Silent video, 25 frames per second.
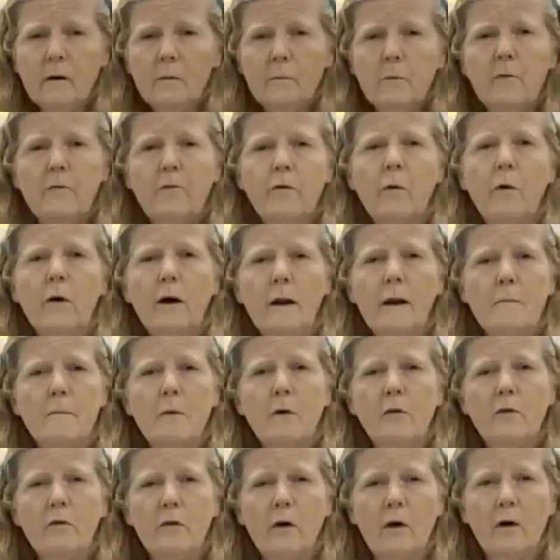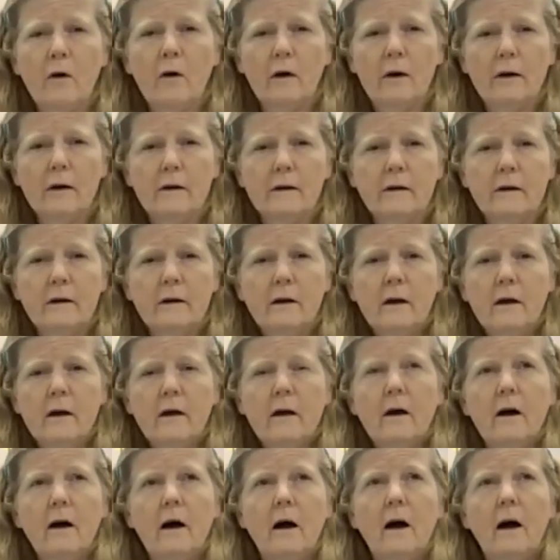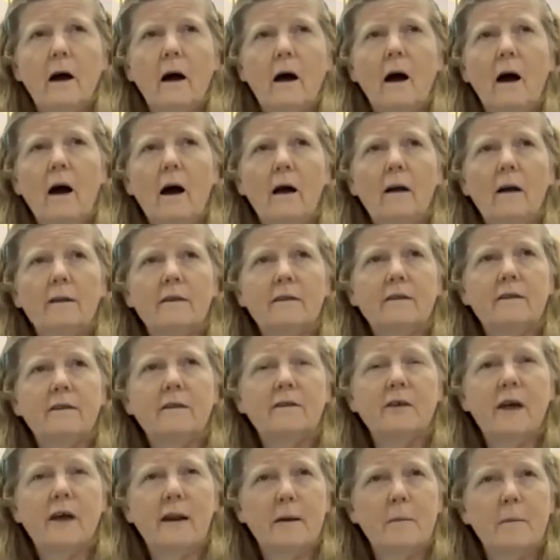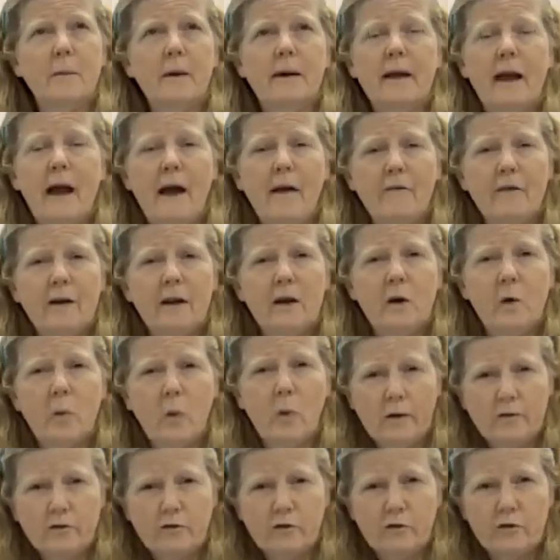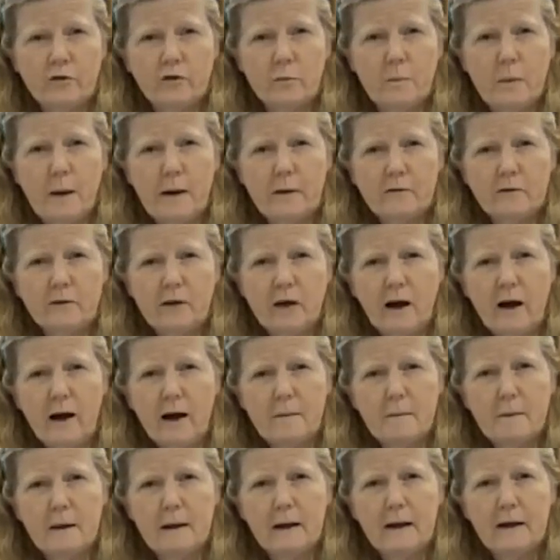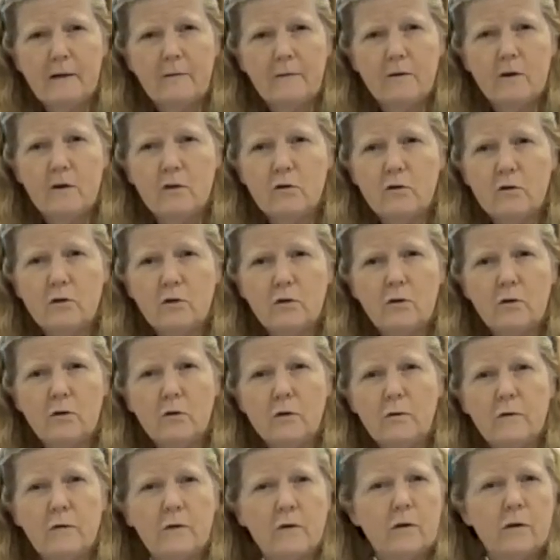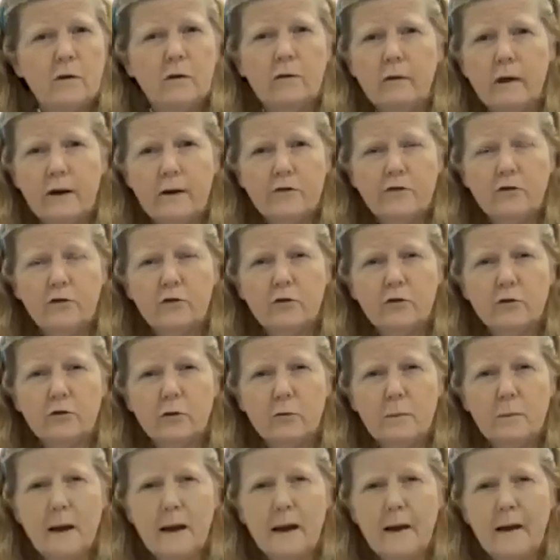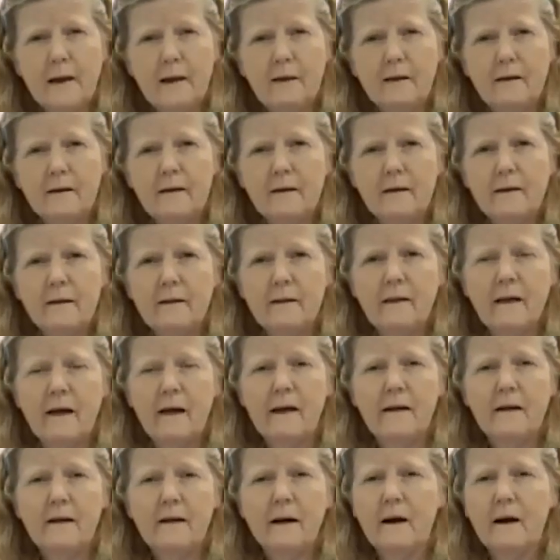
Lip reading: Before I move on, does anybody have any questions about timing? If you do, if you can raise your Zoom hand, then